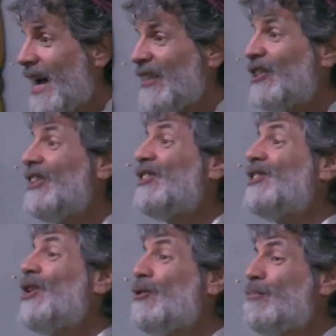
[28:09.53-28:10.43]
And she's
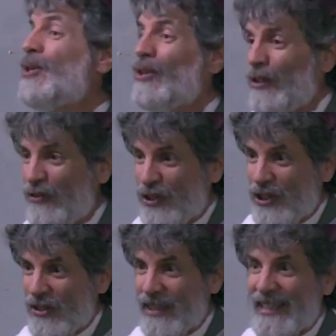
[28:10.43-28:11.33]
so
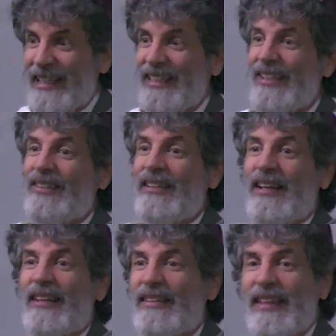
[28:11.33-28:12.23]
beautiful that they didn't
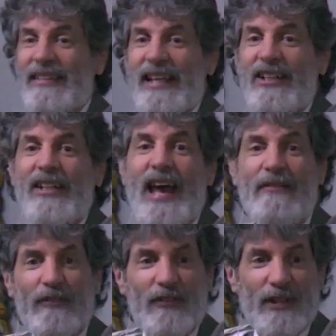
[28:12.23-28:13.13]
even, think they could
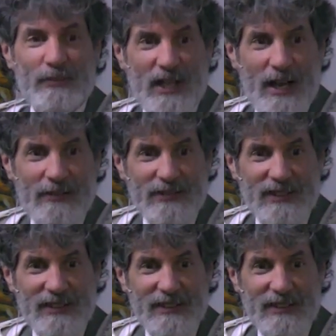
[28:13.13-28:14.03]
have her for themselves.